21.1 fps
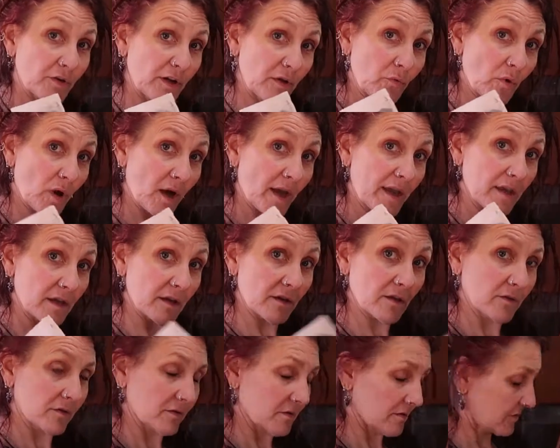white
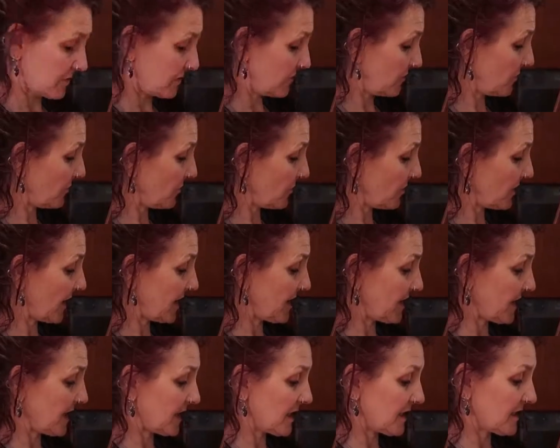
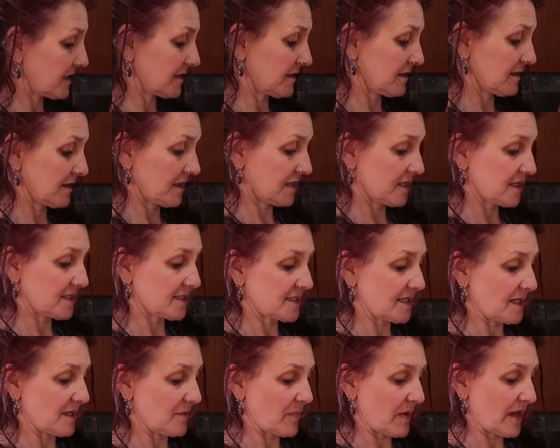organic
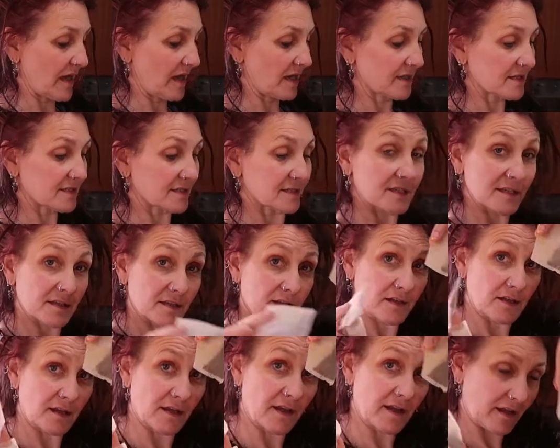tea bags,
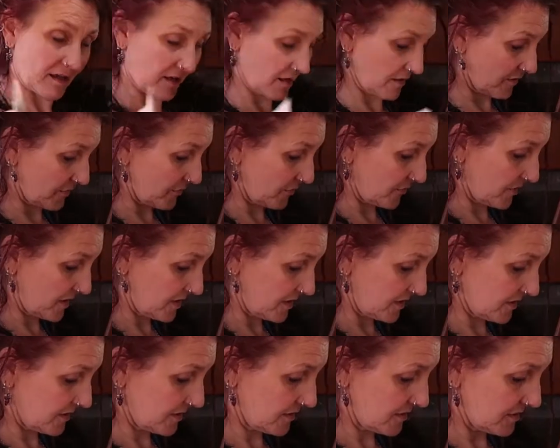right? 1,
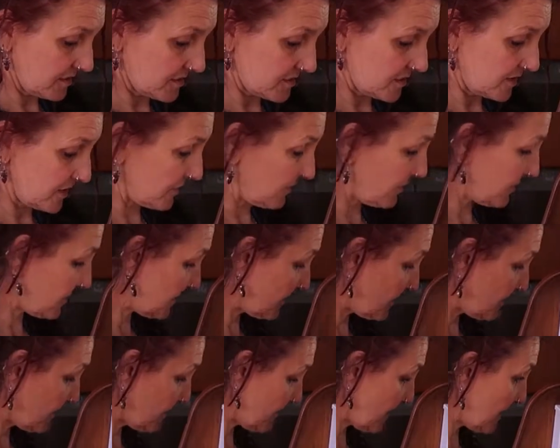2,
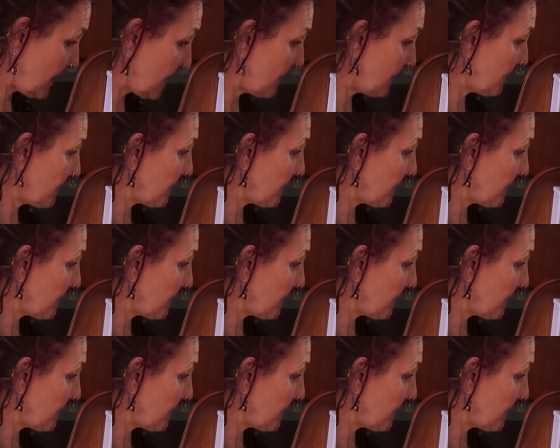3,